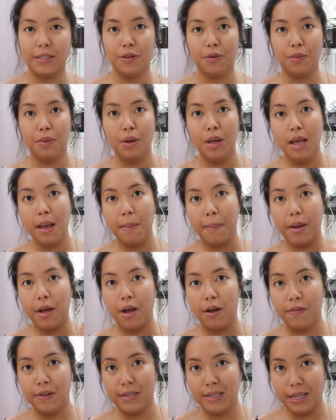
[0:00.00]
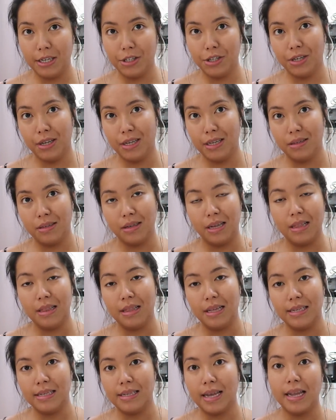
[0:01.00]
So my office station is
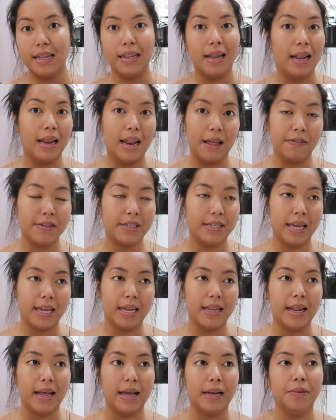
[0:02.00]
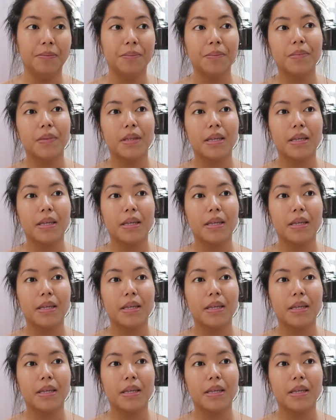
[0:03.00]
in this side na, left side na.